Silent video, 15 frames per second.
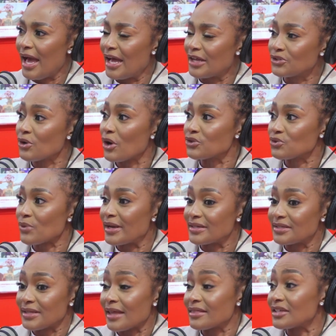to also
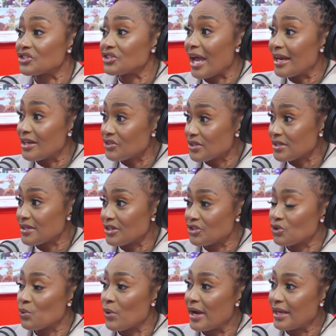understand the challenges that
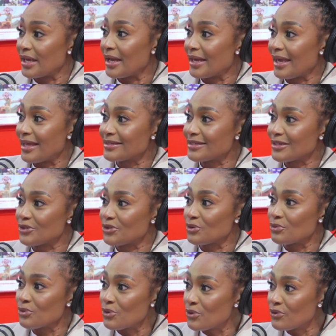you're working against to
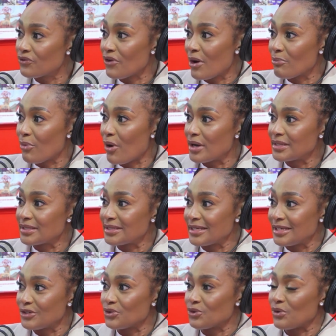move from
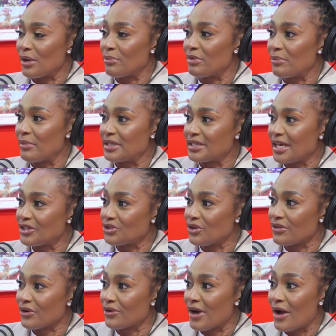policy to implementation on
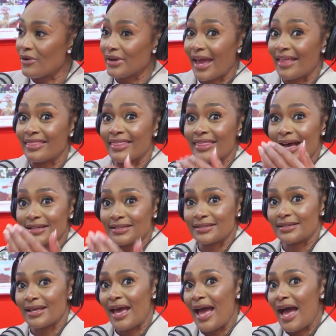the ground, and thus
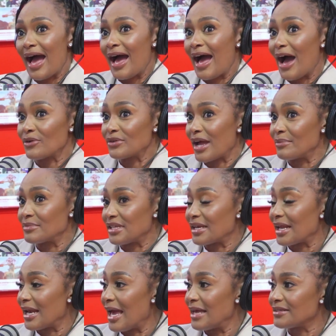outcomes that
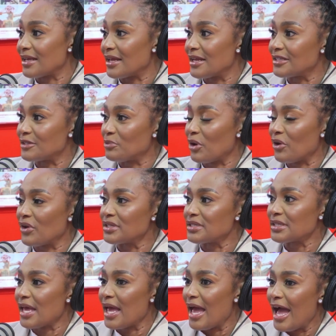clients can
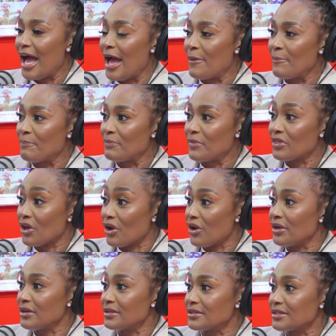experience, the
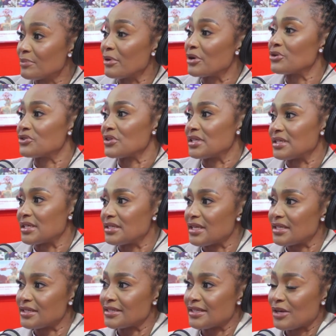hurdles, but also the
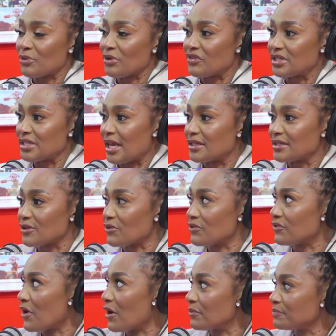successes that we've attained so
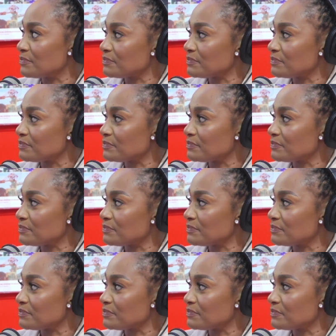far.